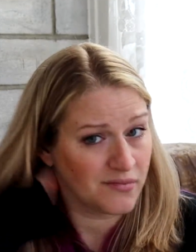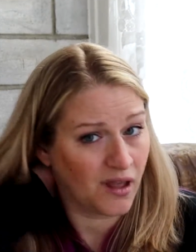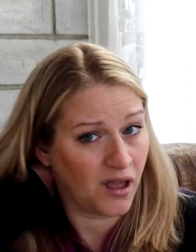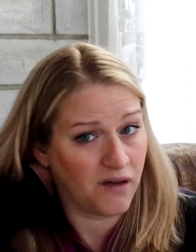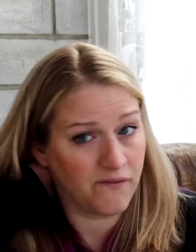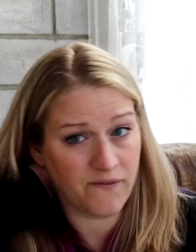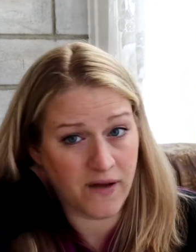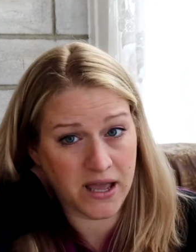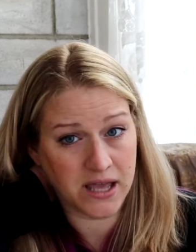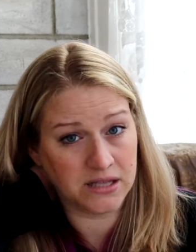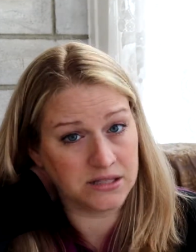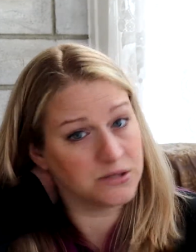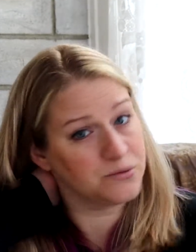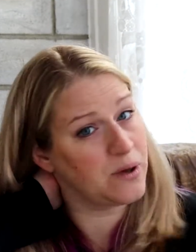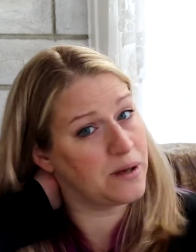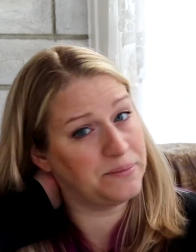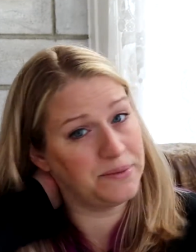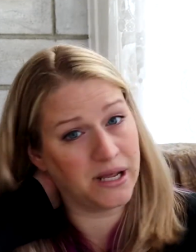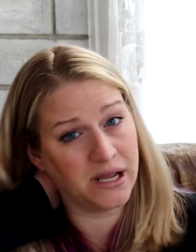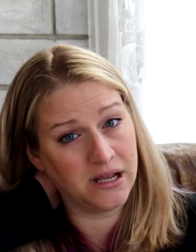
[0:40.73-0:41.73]
If I get
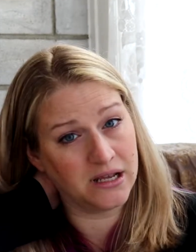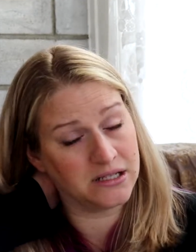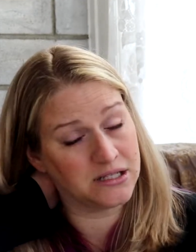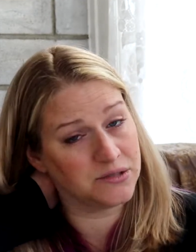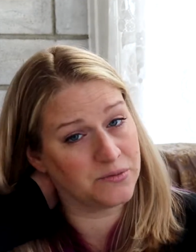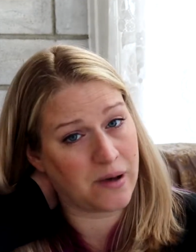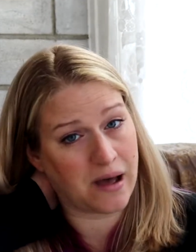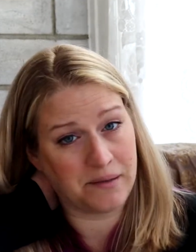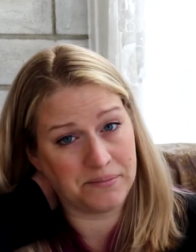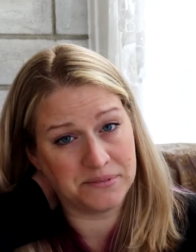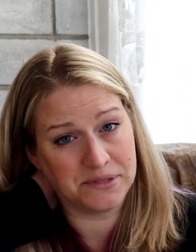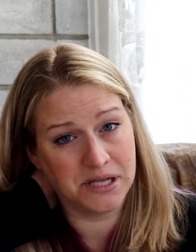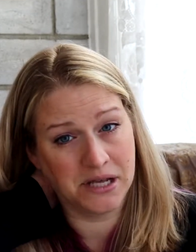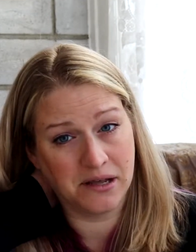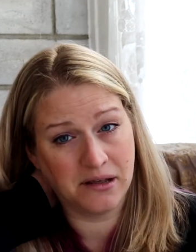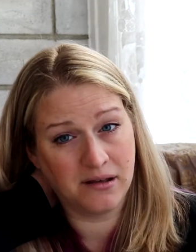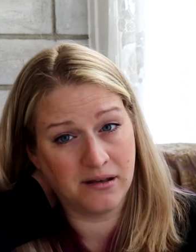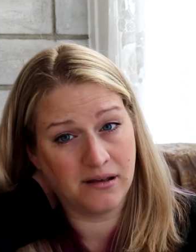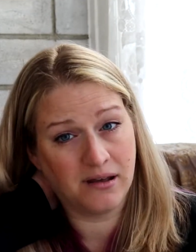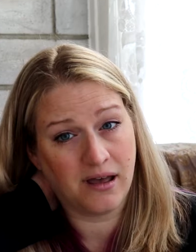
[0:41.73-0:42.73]
swept, I get swept.
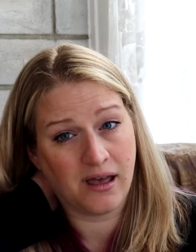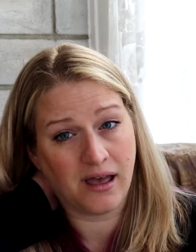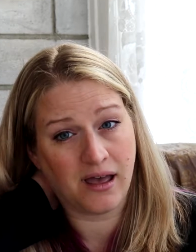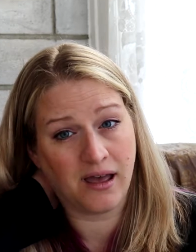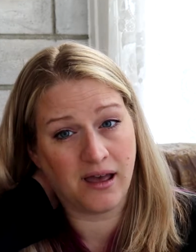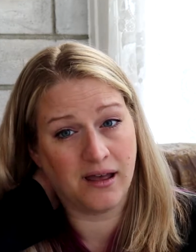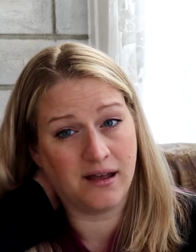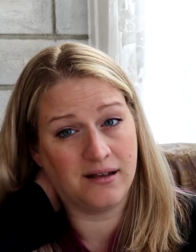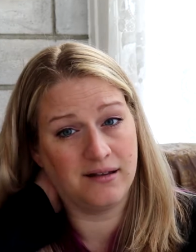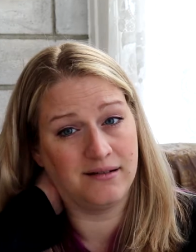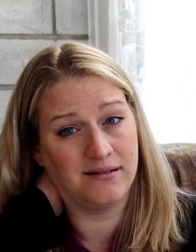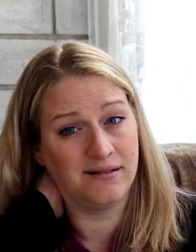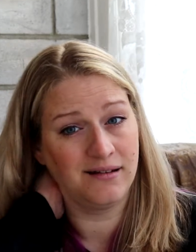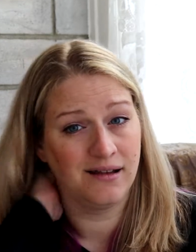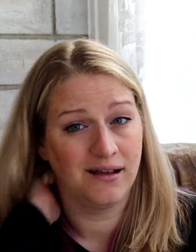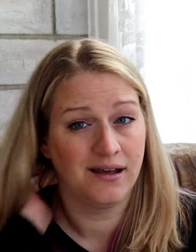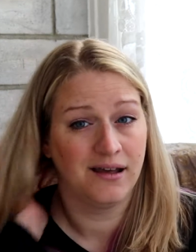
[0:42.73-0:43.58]
And